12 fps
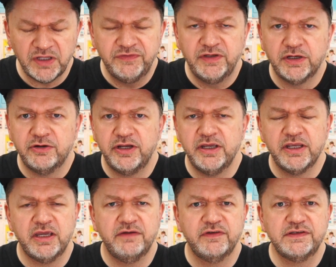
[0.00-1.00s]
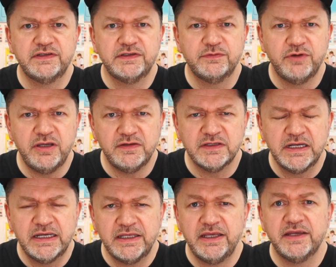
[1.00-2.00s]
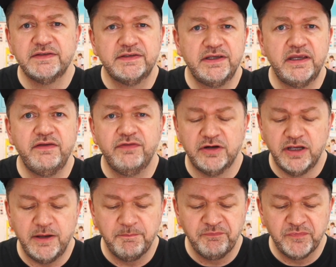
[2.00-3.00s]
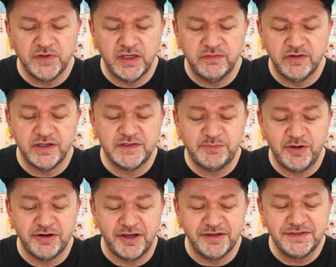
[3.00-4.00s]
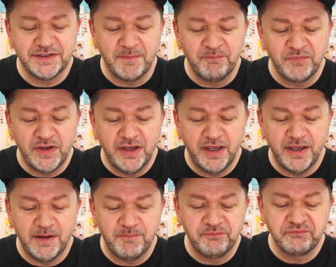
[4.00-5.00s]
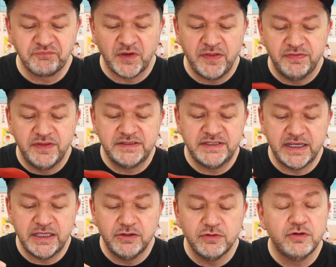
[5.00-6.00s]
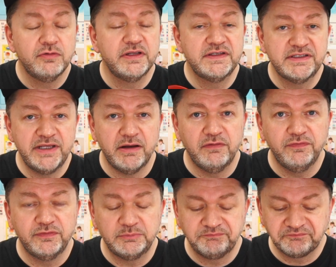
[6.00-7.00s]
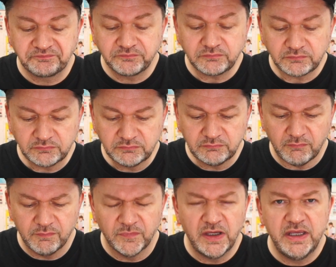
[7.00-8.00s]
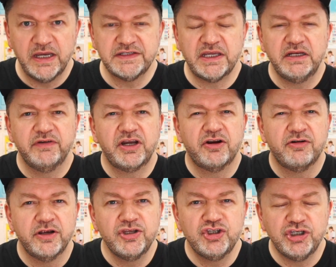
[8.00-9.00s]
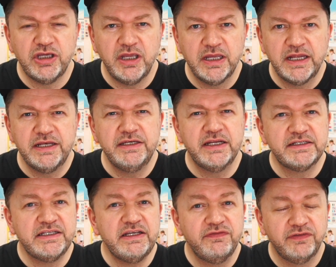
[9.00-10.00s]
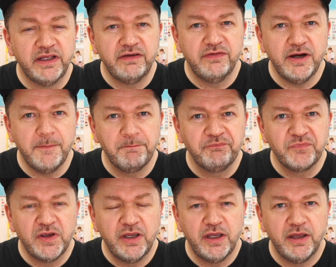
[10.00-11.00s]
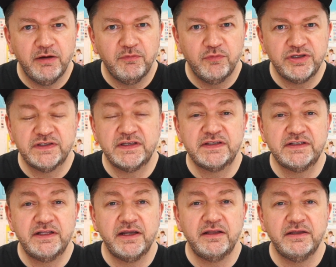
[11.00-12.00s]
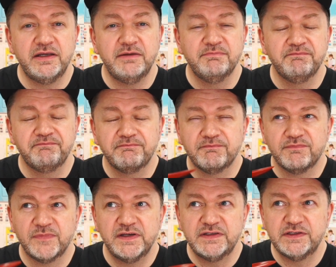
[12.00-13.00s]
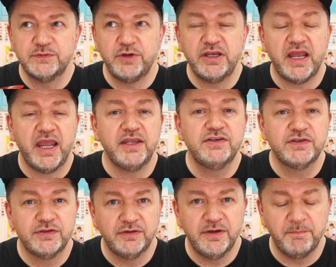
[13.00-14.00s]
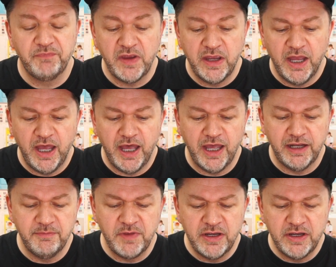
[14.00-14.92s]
to create a kind of a sweet yet savory kind of an experience. The takenoko itself has kind of a crunchy, nutty flavor, which is a slightly sweet edge to it. And